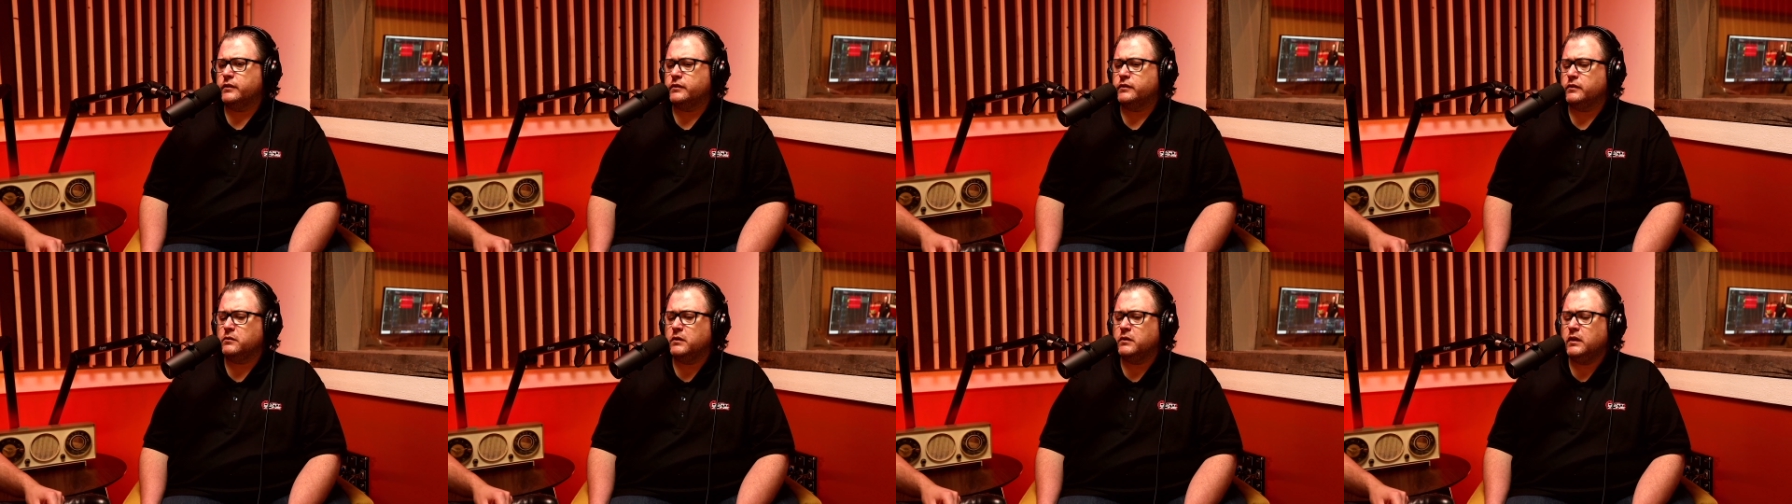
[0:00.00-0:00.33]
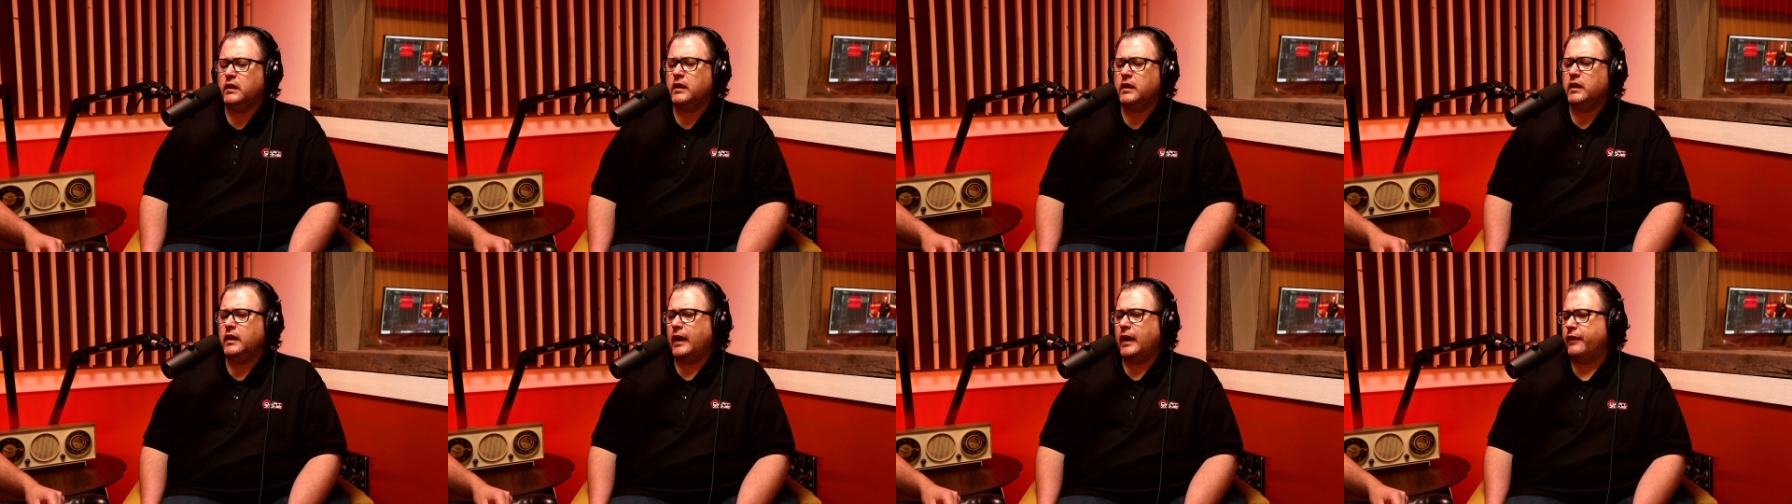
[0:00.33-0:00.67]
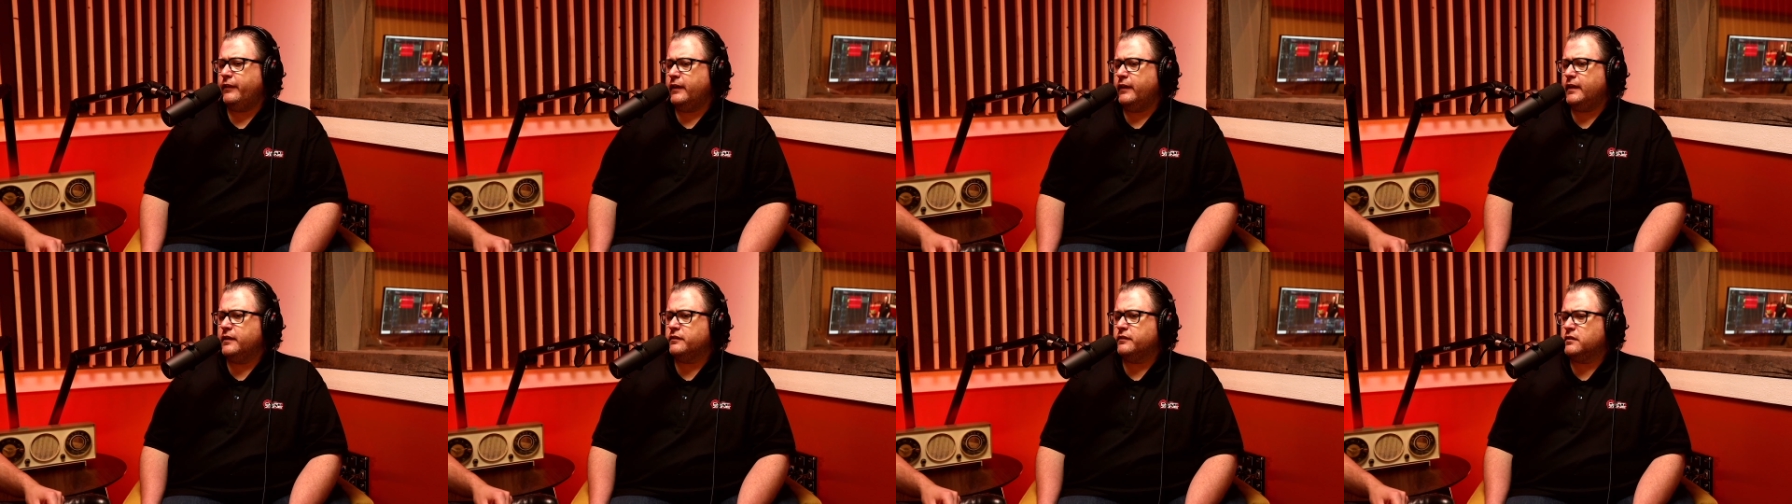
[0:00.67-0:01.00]
So I
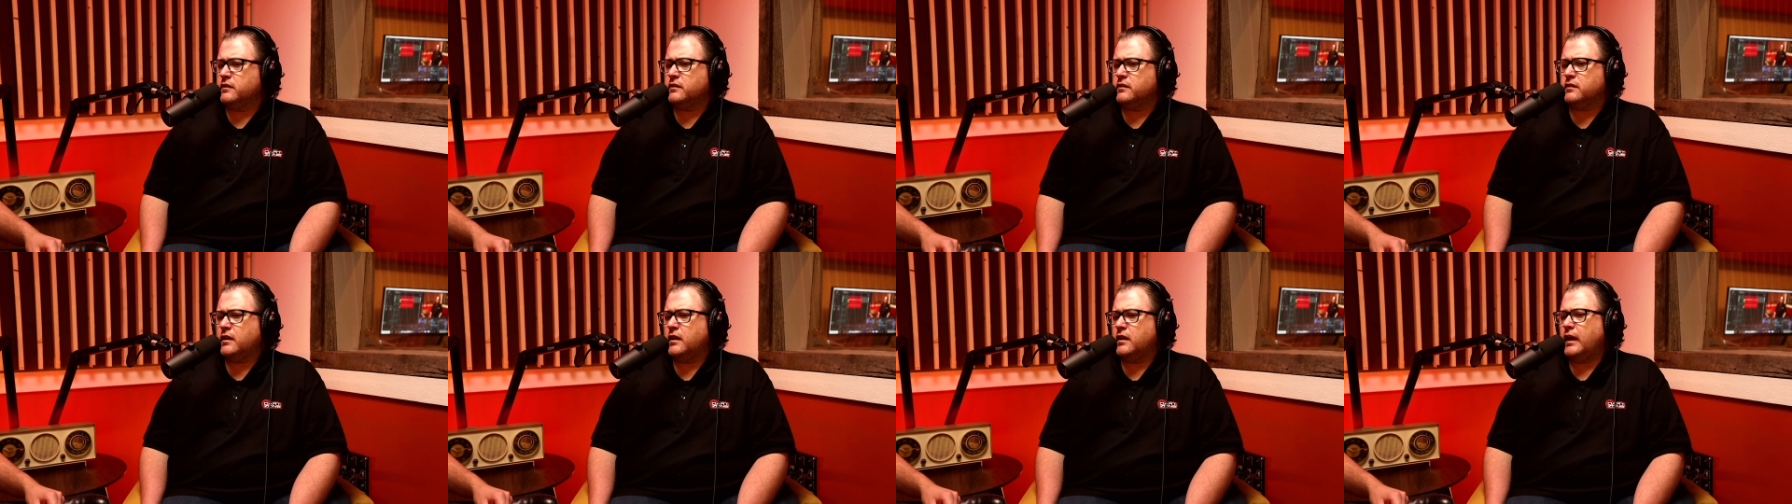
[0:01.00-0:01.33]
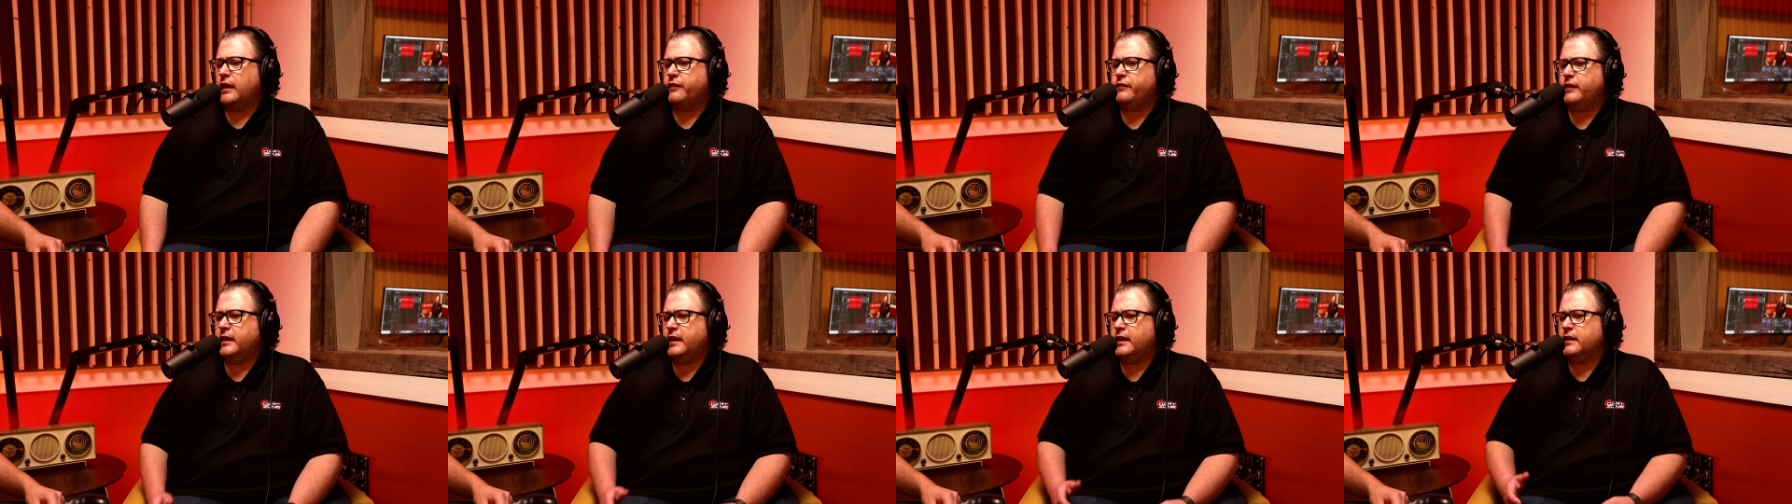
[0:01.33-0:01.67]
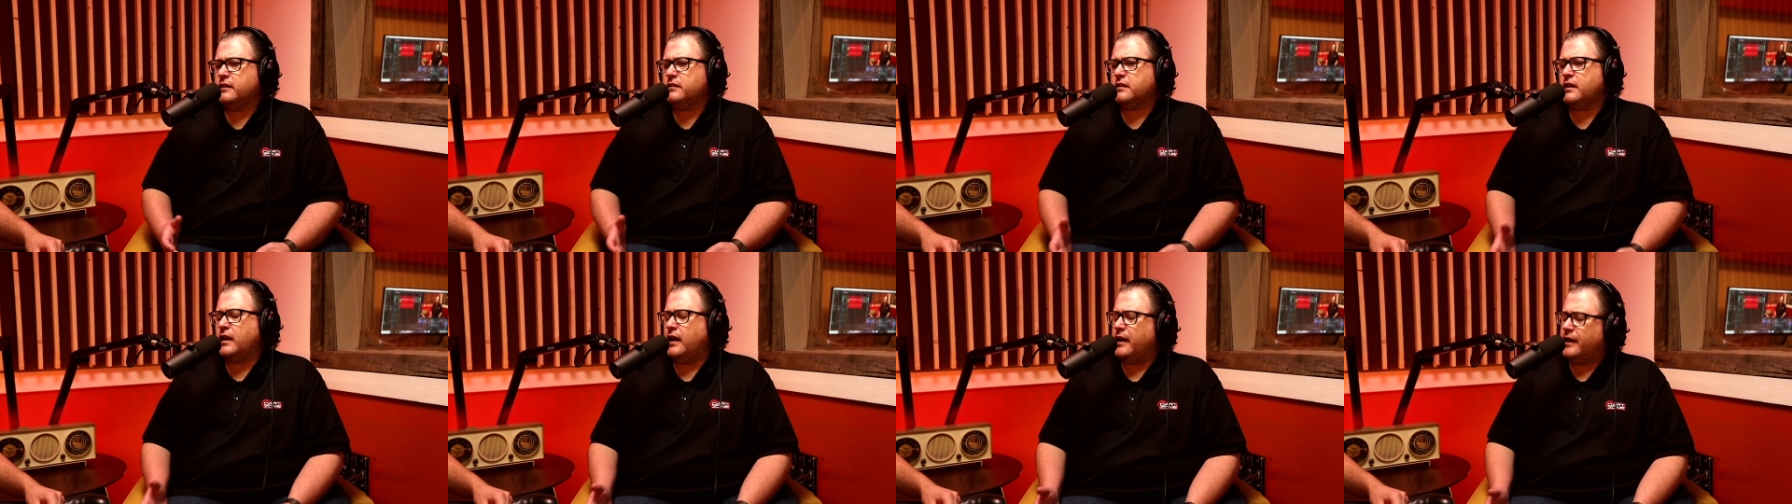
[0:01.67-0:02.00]
think
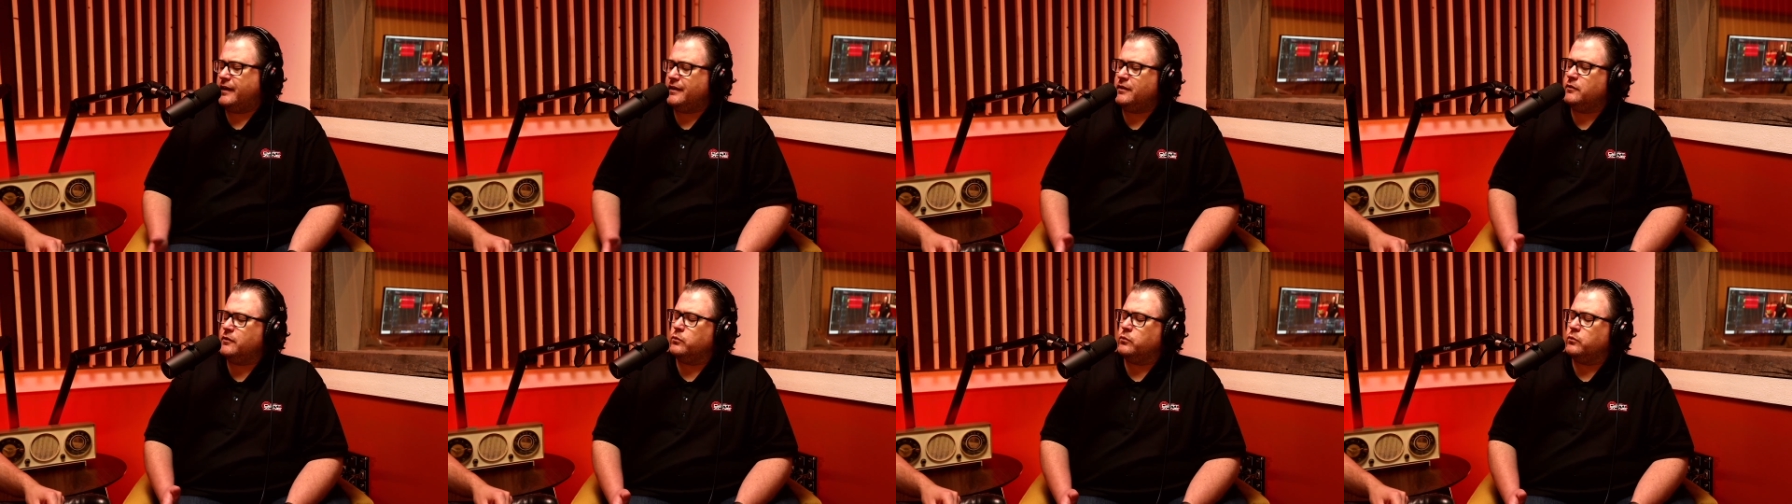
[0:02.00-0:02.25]
it's kind